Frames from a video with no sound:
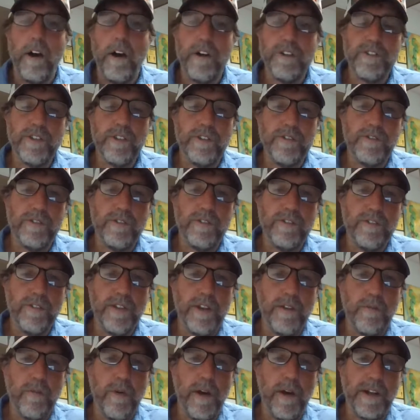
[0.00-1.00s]
Also, too,
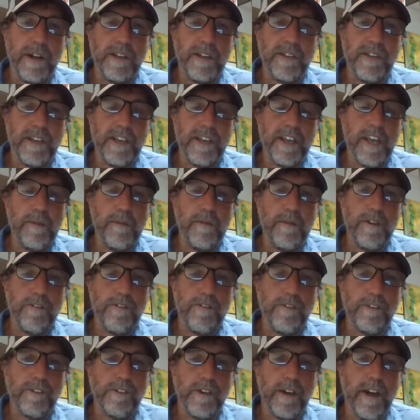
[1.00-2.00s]
they came here
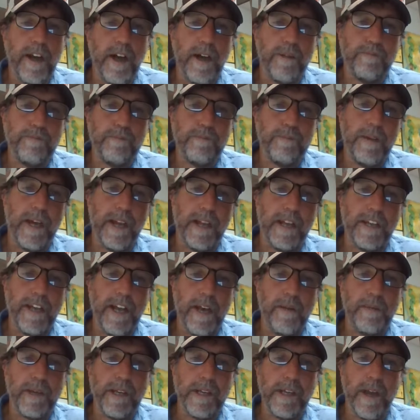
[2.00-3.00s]
for
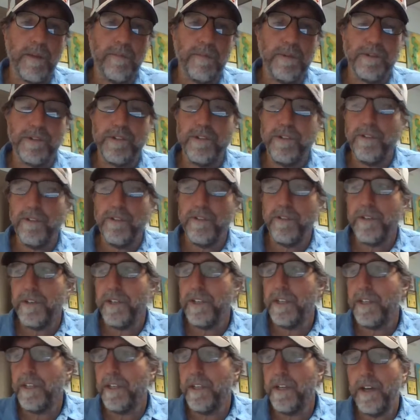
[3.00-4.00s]
economic
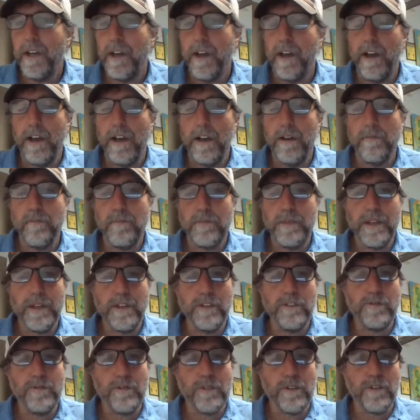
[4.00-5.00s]
opportunity.
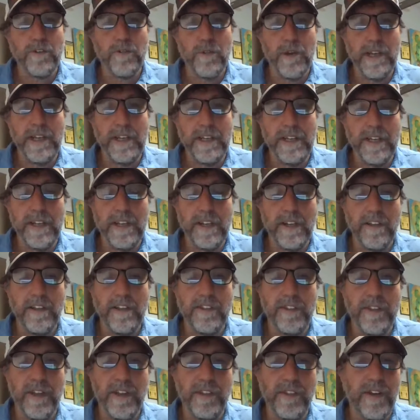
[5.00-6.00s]
Things weren't great in
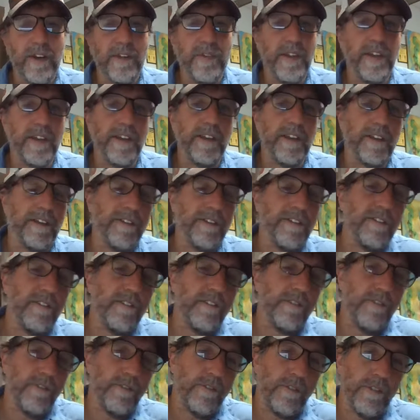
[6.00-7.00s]
England. They thought they could
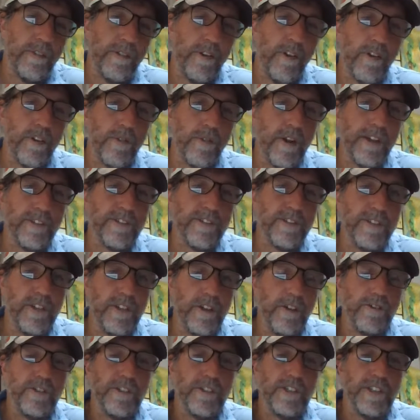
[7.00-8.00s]
go across the
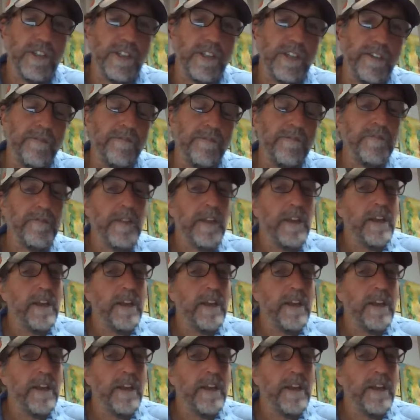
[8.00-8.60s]
ocean